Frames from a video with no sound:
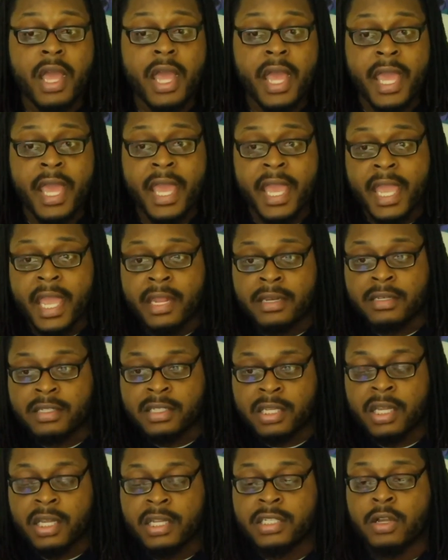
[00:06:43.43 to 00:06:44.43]
and
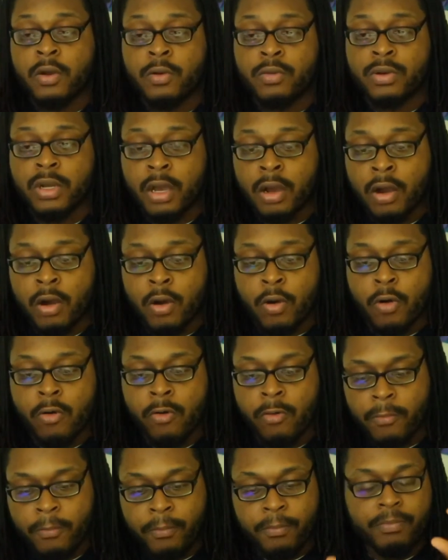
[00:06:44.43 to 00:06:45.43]
touch on the
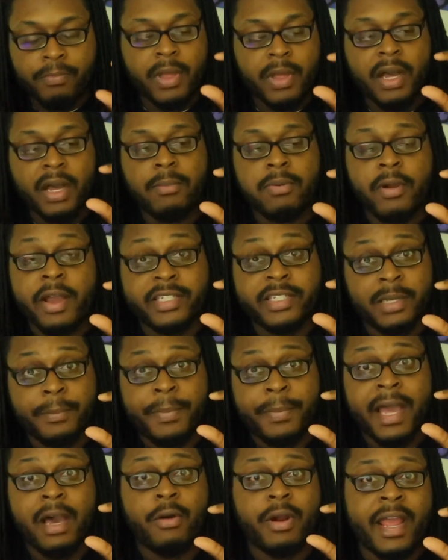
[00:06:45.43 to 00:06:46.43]
whole Project
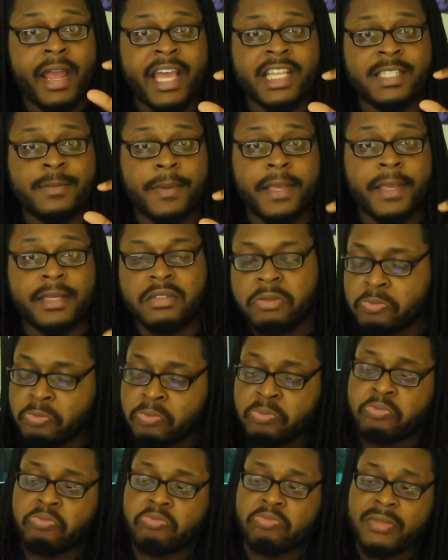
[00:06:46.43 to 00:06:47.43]
Power aspect,
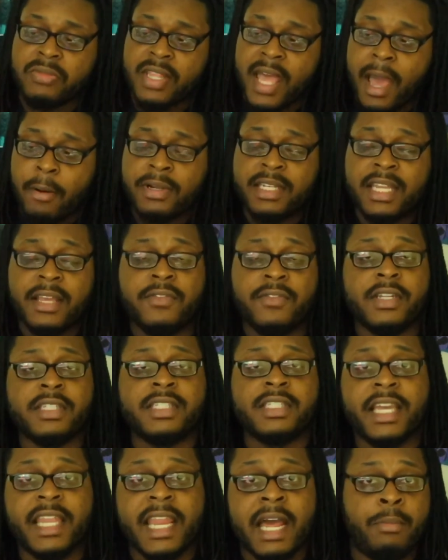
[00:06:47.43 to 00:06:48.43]
I would definitely
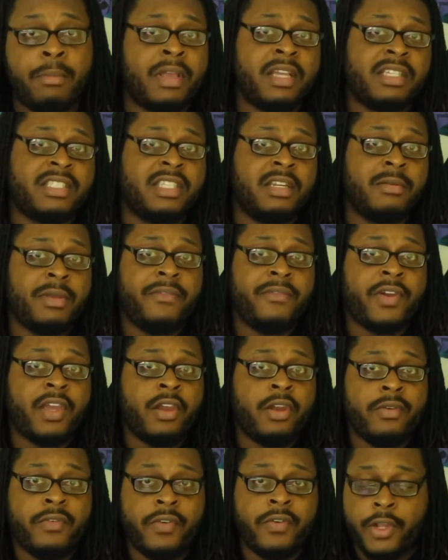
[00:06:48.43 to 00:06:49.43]
check it out, because it'd be
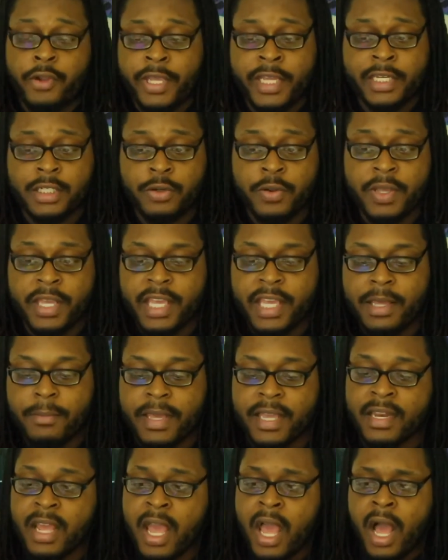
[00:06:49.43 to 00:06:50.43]
very, very intriguing,
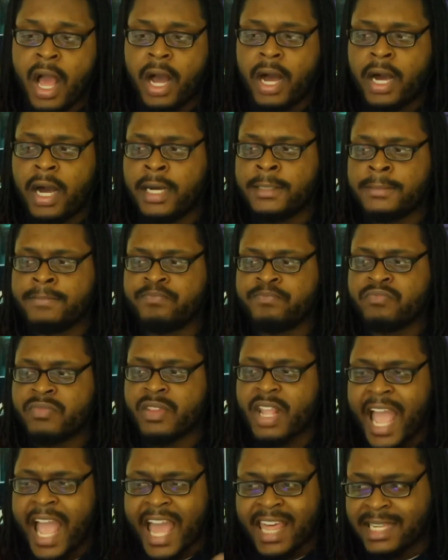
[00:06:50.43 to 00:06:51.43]
man.
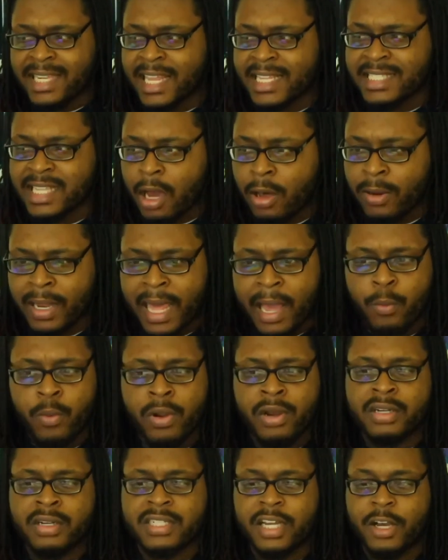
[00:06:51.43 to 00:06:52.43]
I think that's all I
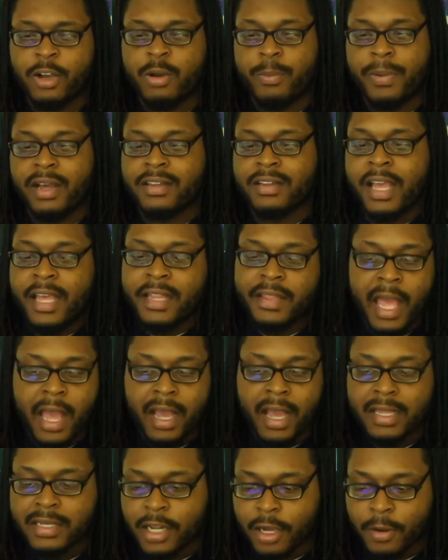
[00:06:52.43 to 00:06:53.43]
wanted to talk about. I
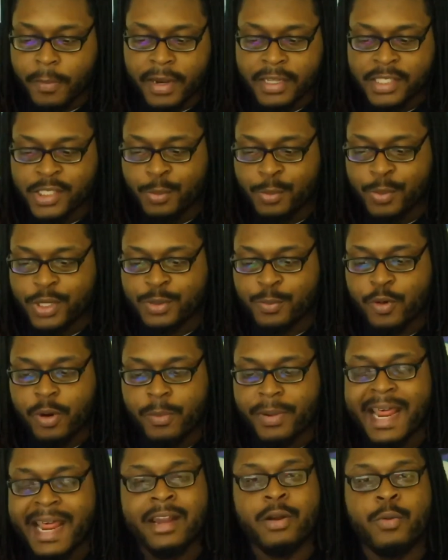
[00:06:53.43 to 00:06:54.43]
could talk about it so much more,
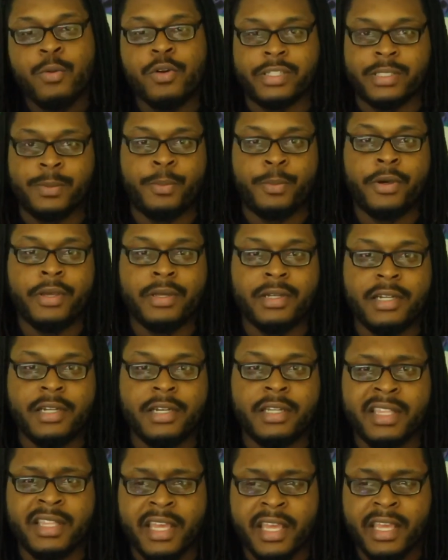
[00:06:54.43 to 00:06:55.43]
but I don't want to spoil
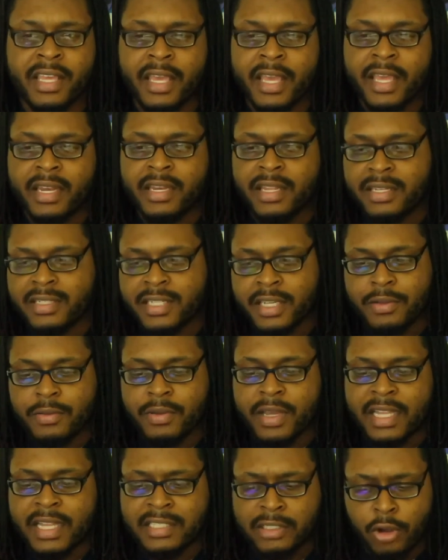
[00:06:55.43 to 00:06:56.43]
anything and then tell you
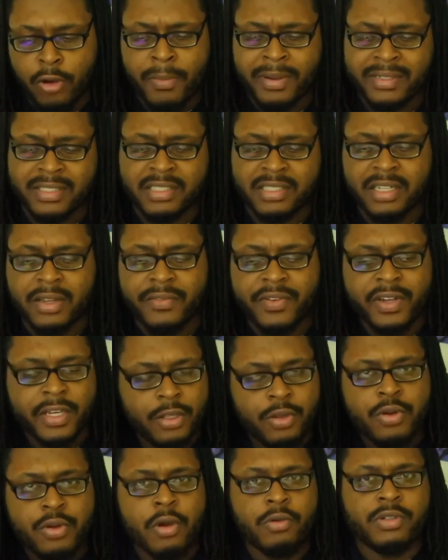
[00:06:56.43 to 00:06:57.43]
guys a whole bunch of stuff and
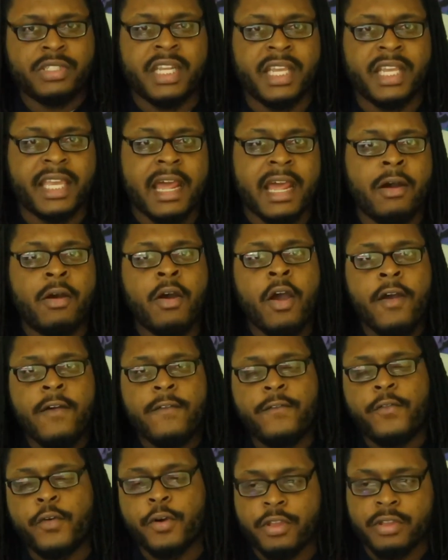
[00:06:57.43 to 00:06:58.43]
then you don't check it out
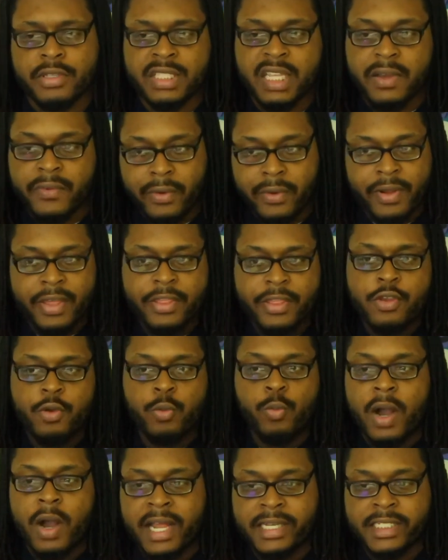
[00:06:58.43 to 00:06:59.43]
for yourself. I'd rather you
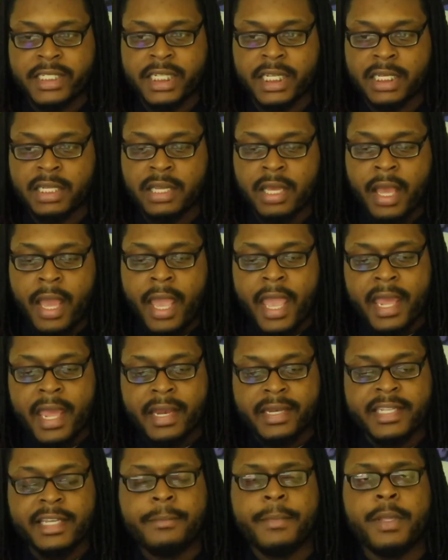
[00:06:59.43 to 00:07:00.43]
watch it
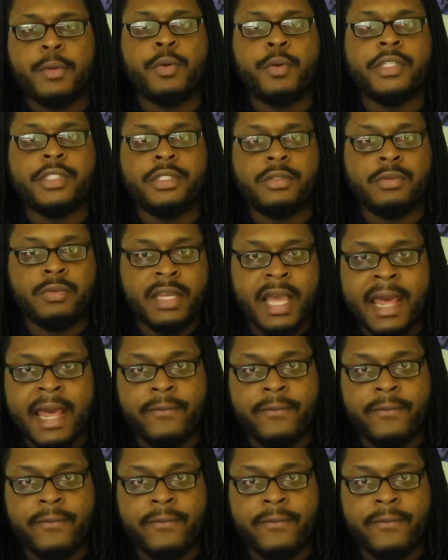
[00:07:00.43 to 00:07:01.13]
and tell me what you got